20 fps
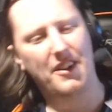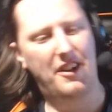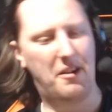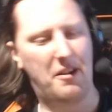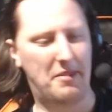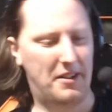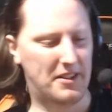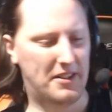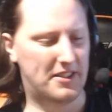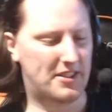out
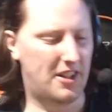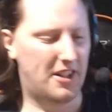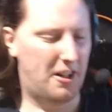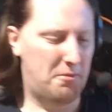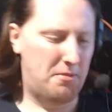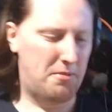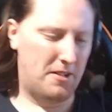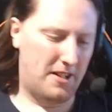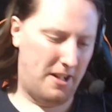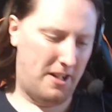the top.
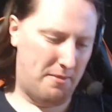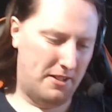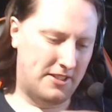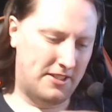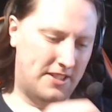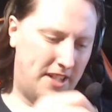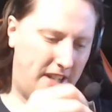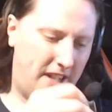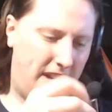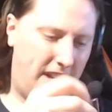I imagine
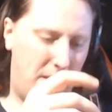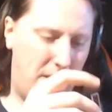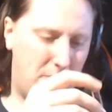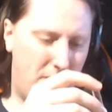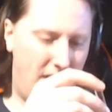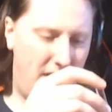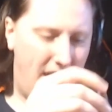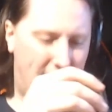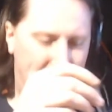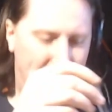it'd keep
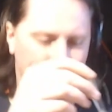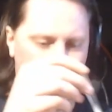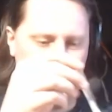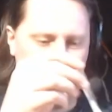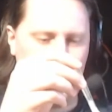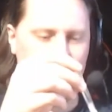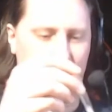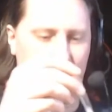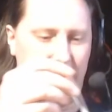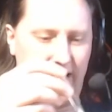reacting because I
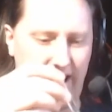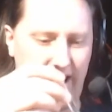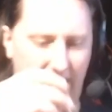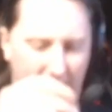did get